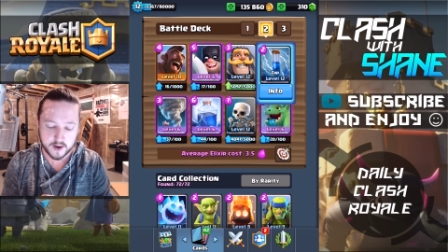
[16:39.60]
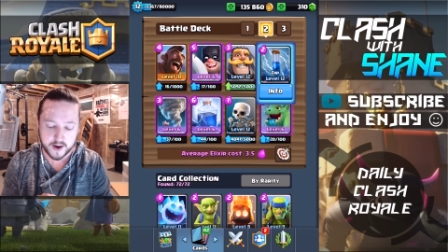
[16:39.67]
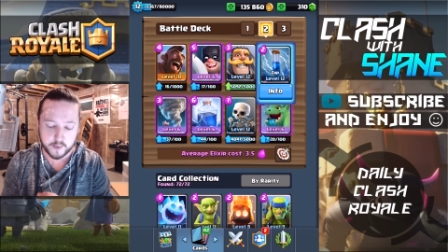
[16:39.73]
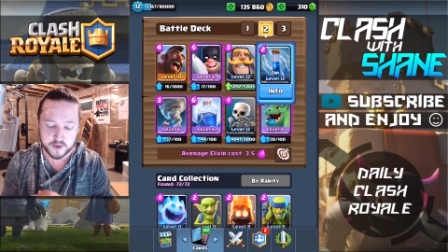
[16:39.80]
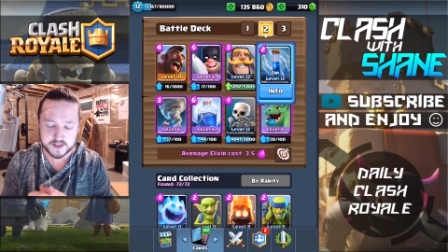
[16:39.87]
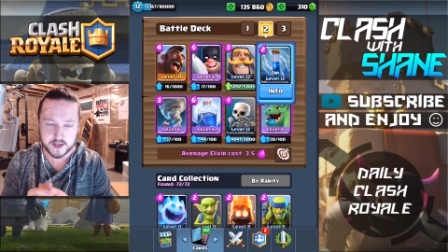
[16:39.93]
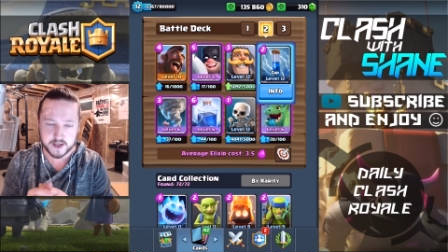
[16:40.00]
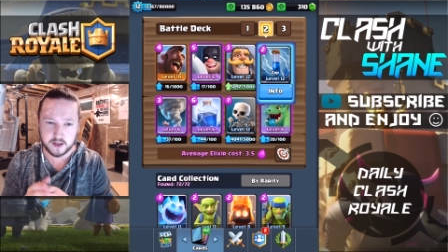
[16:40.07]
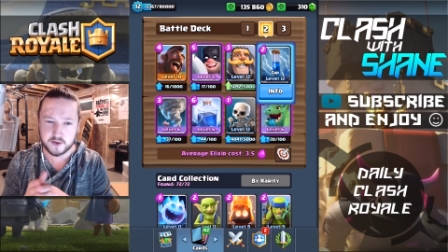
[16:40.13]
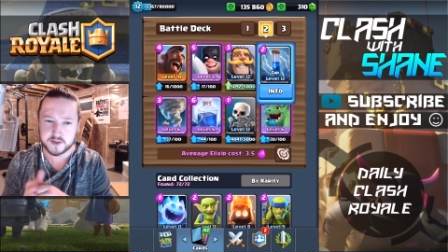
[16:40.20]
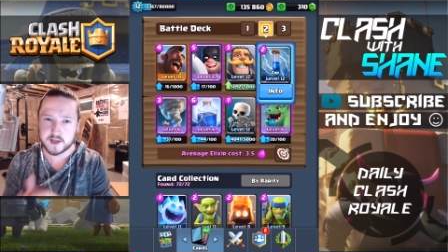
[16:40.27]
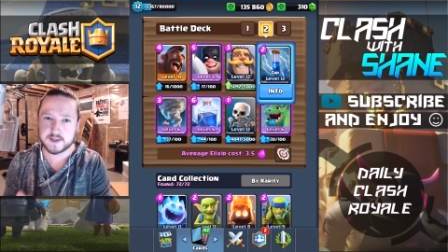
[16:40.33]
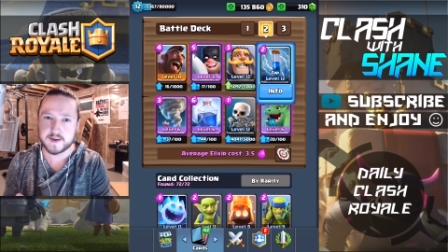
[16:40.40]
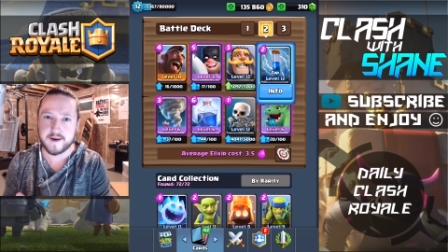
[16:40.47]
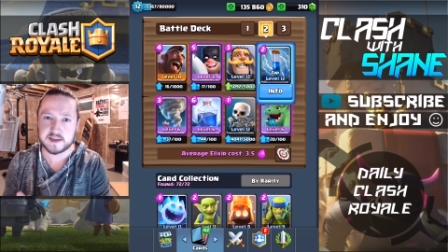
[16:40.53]
I would say use
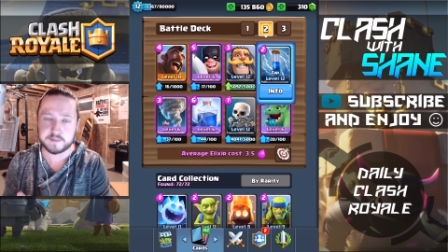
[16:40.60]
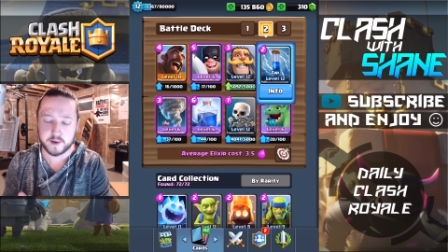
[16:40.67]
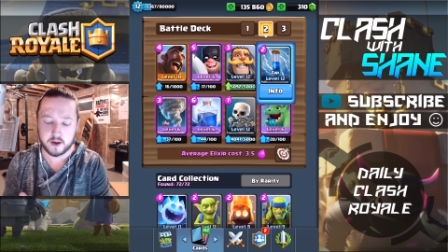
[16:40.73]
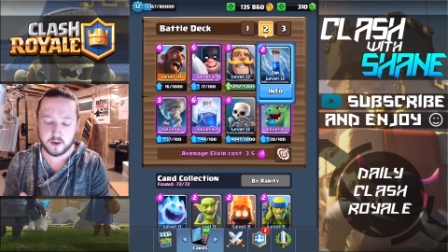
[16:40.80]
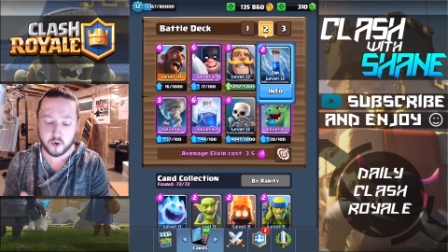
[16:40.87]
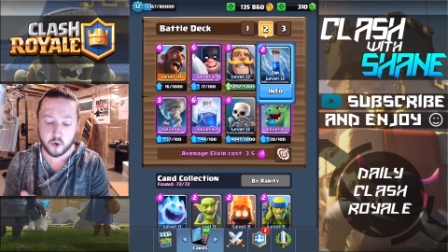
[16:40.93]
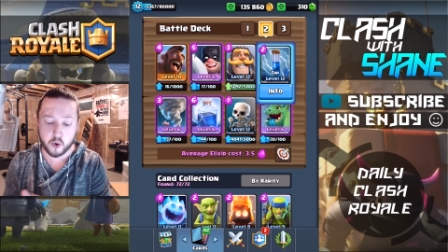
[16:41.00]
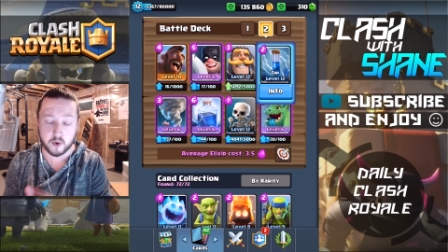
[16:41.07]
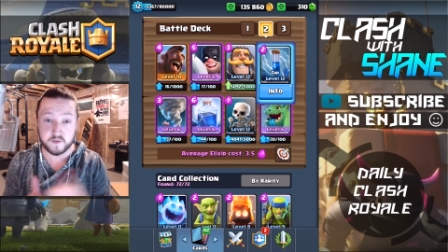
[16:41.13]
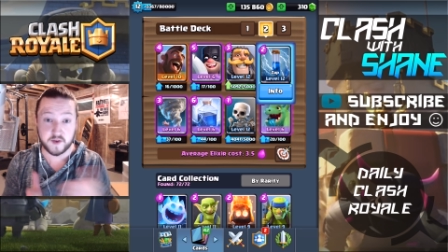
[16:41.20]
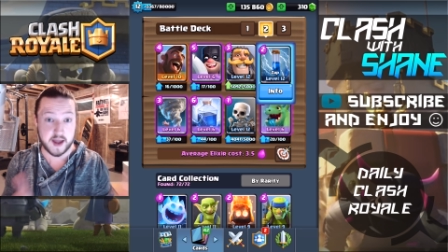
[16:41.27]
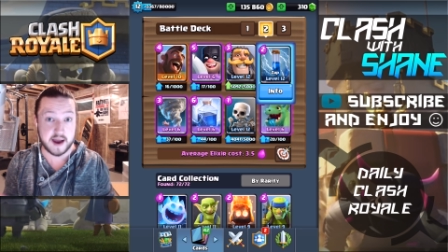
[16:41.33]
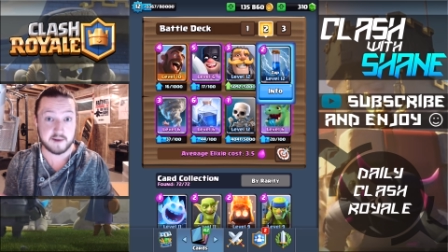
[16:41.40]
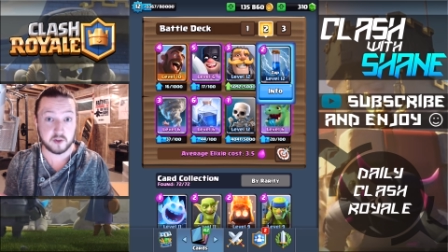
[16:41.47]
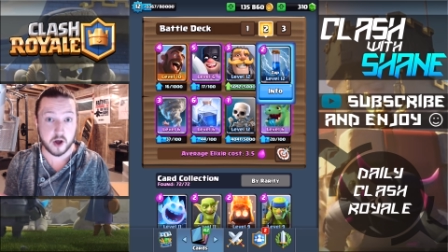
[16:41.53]
the Zap spell, or if you
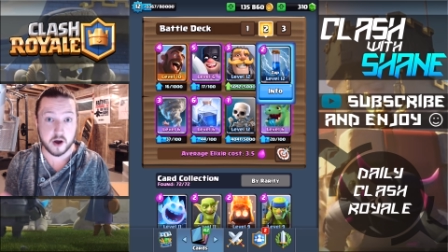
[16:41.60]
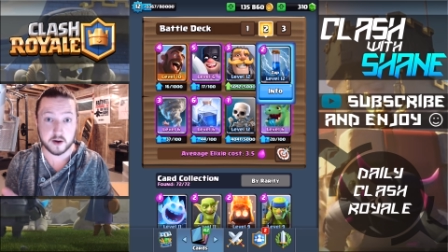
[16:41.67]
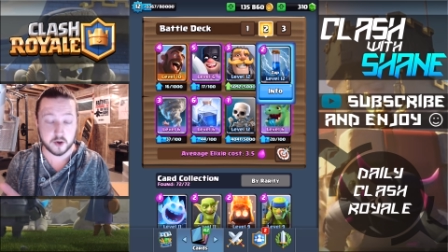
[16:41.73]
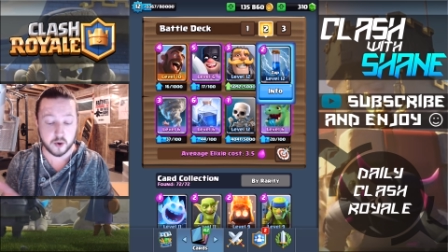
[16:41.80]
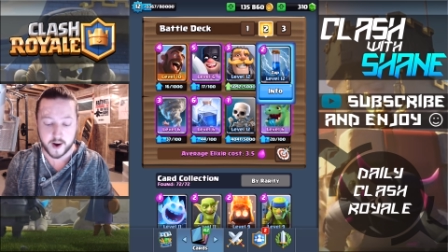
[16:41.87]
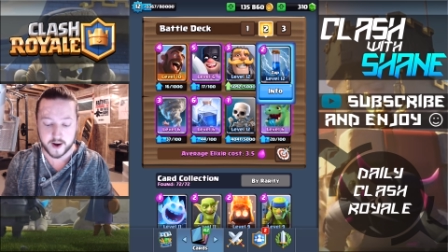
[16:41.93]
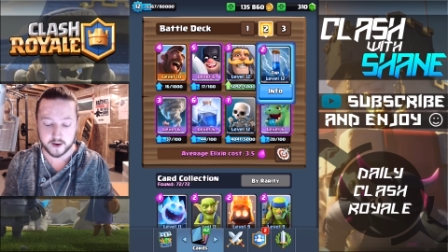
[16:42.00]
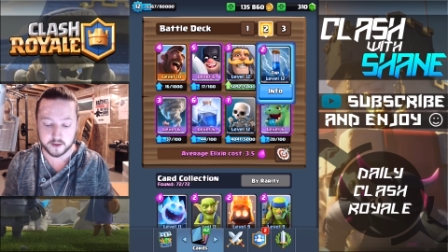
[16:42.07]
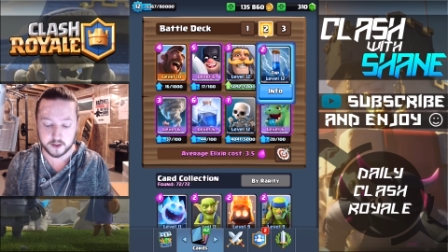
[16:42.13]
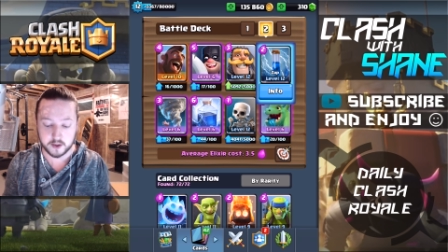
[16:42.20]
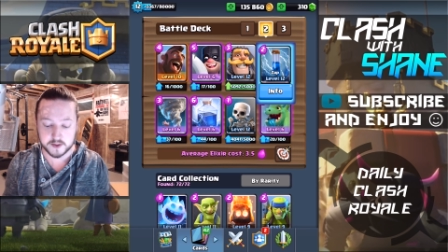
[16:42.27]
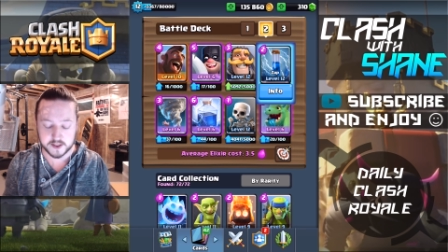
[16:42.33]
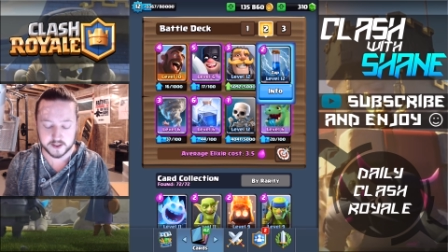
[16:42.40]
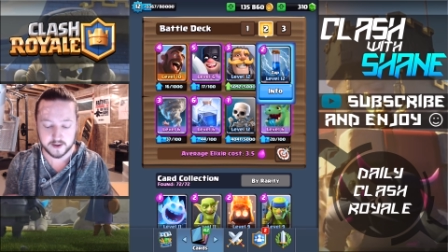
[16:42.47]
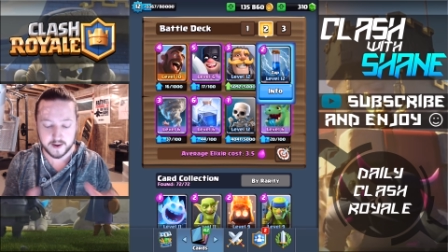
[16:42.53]
have Log, go ahead and
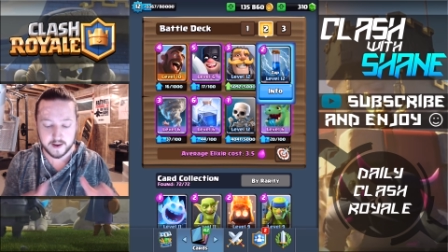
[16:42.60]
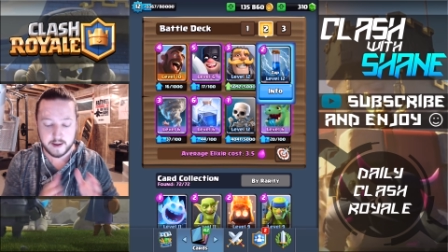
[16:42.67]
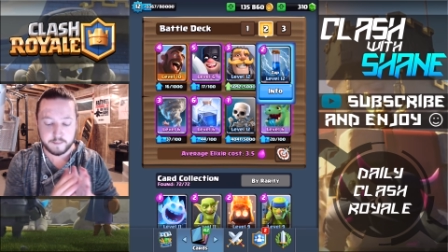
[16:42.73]
use it.